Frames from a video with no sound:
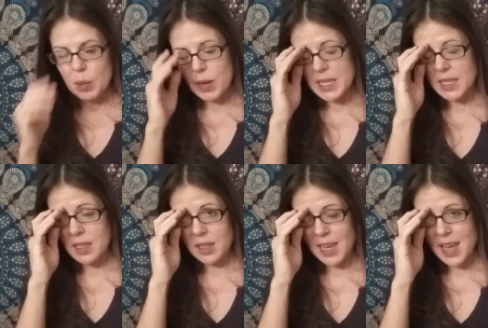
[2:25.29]

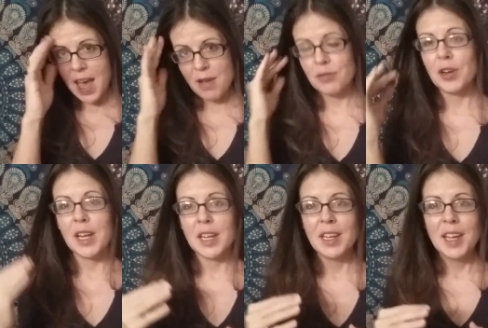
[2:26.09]
basically
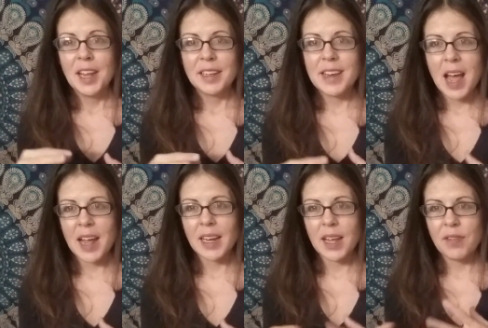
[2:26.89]
every
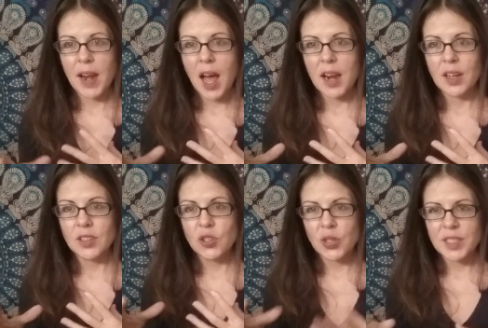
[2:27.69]
night if it had a
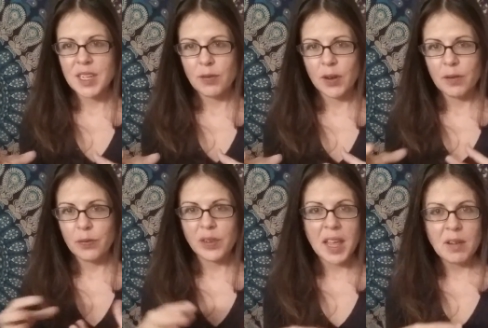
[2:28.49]
good different
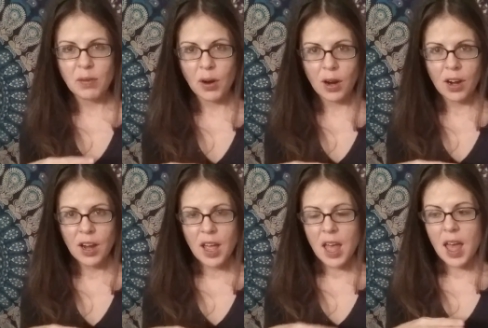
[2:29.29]
flavor
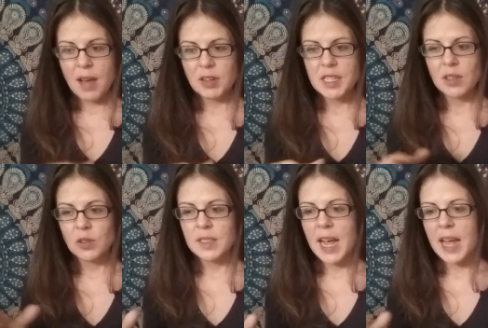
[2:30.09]
every
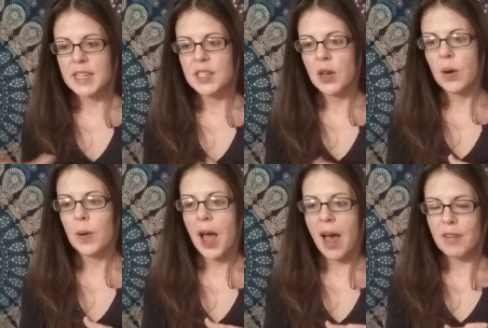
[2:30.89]
single day.
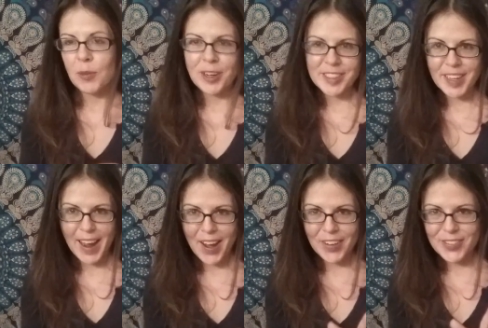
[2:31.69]
So I haven't worked it
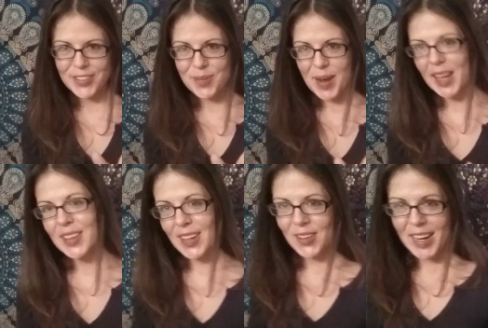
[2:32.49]
out for my
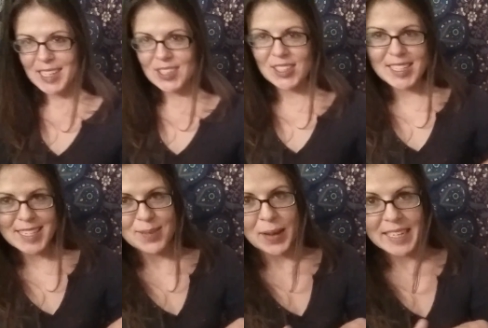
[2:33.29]

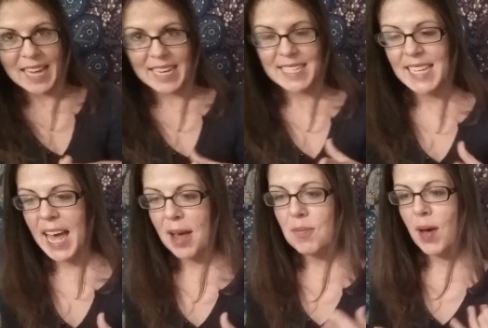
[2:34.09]
alliterations and my days
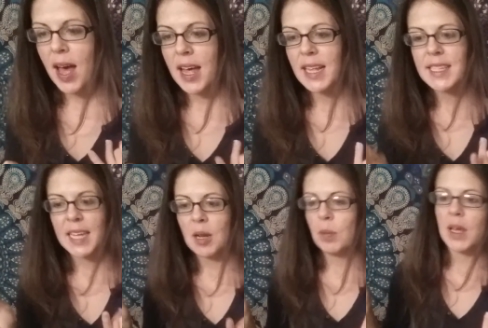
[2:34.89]
yet, but it's
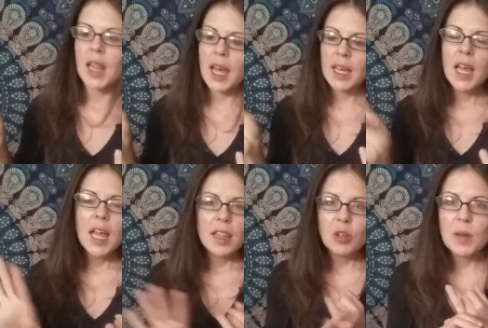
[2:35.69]
going to be like
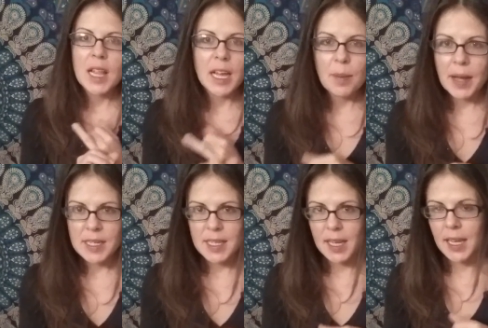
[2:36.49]
there'll be like a
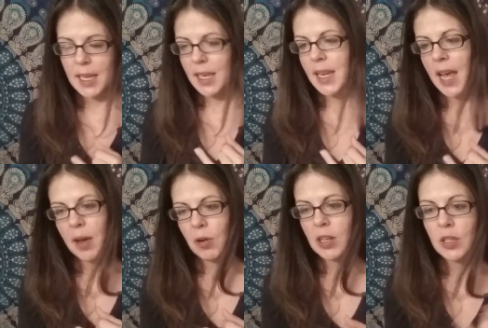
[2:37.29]
Mexican day
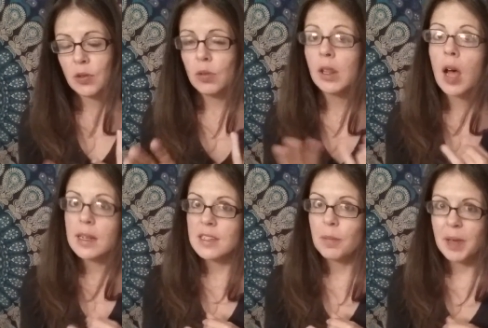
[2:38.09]
where I'll do
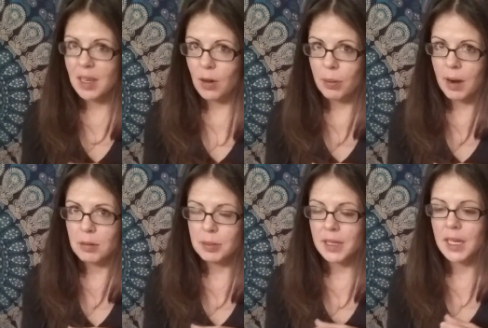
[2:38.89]
lots of pico
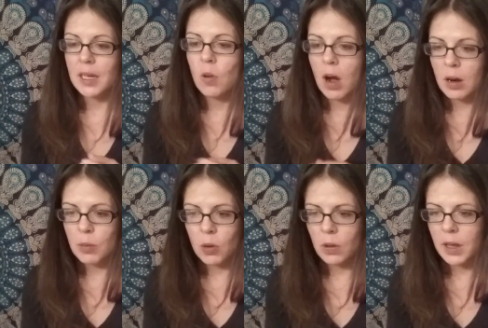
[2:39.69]
probably,
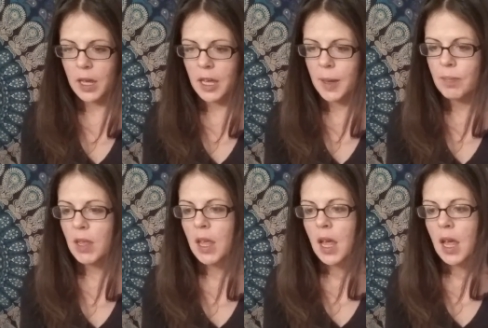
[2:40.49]
guacamole.